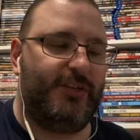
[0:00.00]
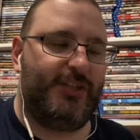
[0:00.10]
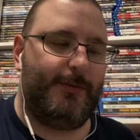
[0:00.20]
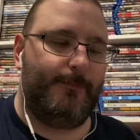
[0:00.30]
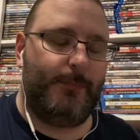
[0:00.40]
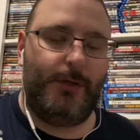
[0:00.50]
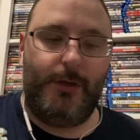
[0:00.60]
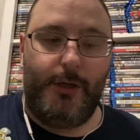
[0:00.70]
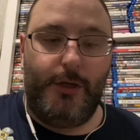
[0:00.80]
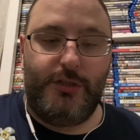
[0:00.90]
it.
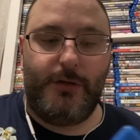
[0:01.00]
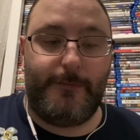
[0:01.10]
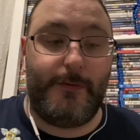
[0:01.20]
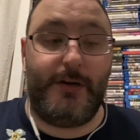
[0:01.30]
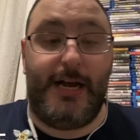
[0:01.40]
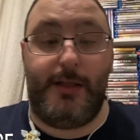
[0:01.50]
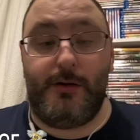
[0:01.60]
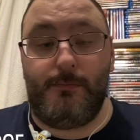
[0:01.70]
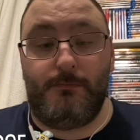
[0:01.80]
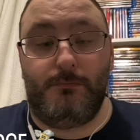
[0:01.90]
So for
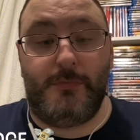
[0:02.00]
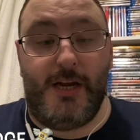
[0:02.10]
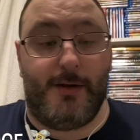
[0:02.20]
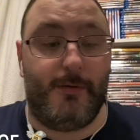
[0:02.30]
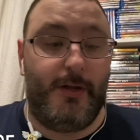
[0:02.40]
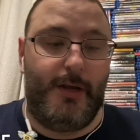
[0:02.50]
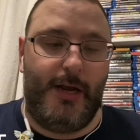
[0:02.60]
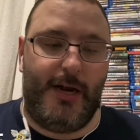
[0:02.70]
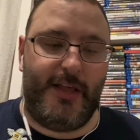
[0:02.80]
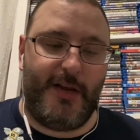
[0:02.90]
$1, yeah.
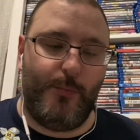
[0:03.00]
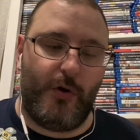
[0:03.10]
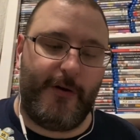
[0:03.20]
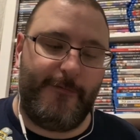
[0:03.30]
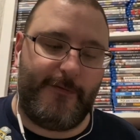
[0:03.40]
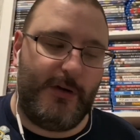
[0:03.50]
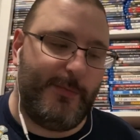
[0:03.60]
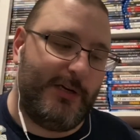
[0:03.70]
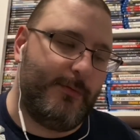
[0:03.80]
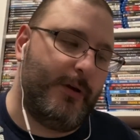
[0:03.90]
And I like Morgan Freeman